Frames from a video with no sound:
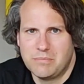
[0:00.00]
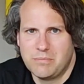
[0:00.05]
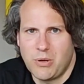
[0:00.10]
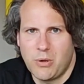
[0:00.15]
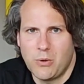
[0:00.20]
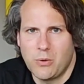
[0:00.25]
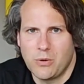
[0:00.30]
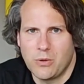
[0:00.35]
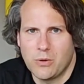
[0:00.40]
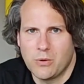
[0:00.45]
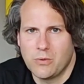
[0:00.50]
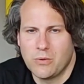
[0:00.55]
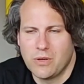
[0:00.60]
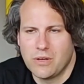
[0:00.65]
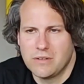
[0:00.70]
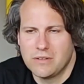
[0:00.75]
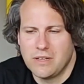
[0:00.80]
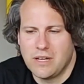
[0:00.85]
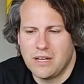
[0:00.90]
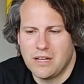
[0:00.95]
polo,
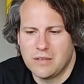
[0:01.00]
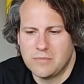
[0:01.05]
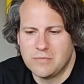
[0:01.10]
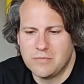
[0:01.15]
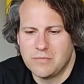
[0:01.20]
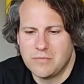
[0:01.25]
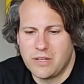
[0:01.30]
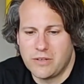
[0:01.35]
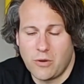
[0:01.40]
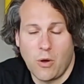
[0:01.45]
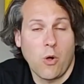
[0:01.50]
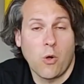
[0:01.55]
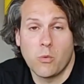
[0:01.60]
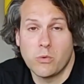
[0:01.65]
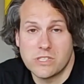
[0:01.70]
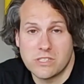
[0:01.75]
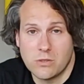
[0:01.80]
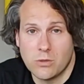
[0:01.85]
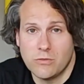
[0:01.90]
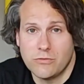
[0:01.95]
um, and
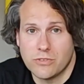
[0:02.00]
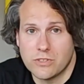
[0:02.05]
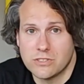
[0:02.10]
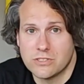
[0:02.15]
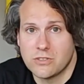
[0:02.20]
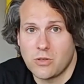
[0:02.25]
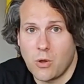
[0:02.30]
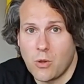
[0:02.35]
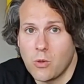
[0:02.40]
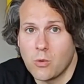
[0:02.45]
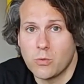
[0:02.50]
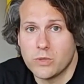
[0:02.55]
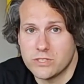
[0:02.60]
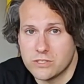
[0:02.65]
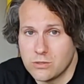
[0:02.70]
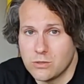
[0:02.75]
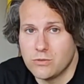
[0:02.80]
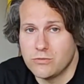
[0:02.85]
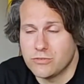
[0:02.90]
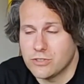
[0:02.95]
always loafers, always
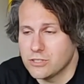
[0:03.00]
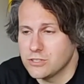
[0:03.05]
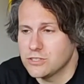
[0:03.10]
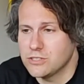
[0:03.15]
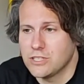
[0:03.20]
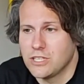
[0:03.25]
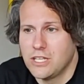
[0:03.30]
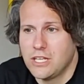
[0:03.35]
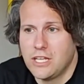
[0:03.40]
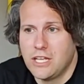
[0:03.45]
loafers,